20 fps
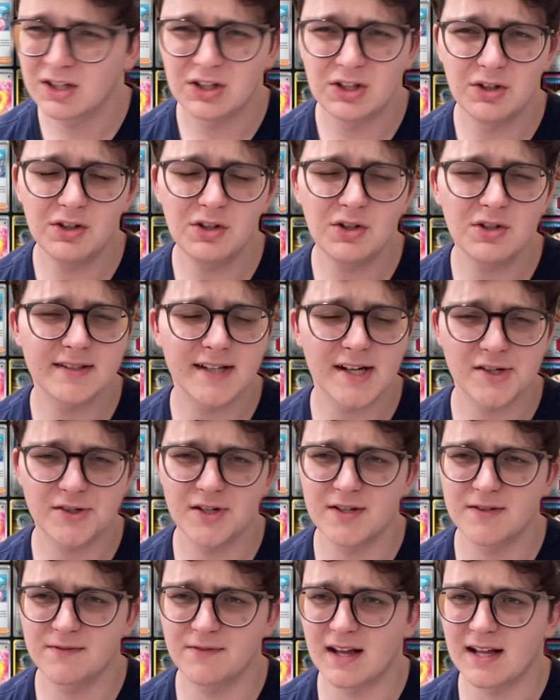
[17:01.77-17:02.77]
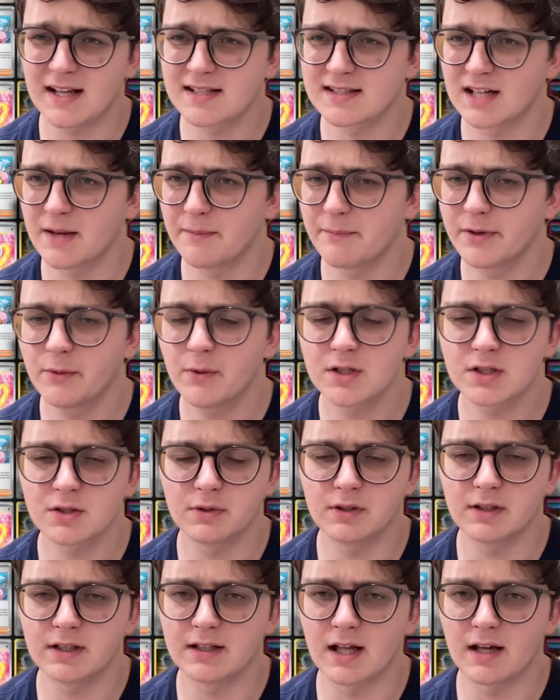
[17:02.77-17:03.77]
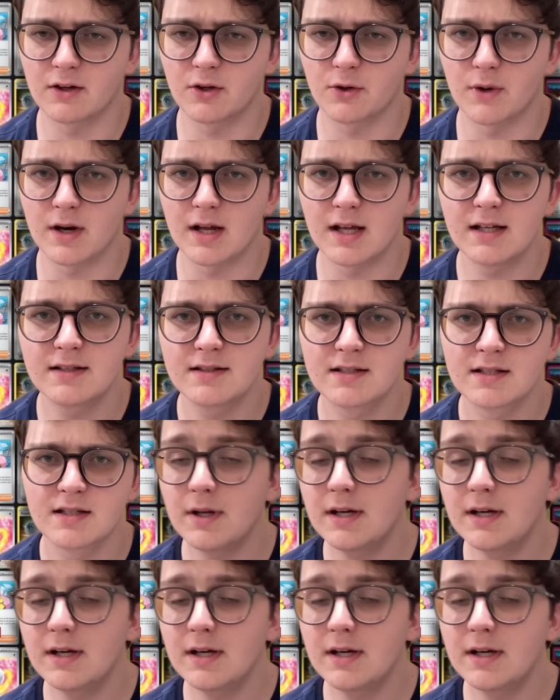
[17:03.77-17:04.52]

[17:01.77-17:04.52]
You could use Luxray's Fang Snipe, but it wasn't really that great.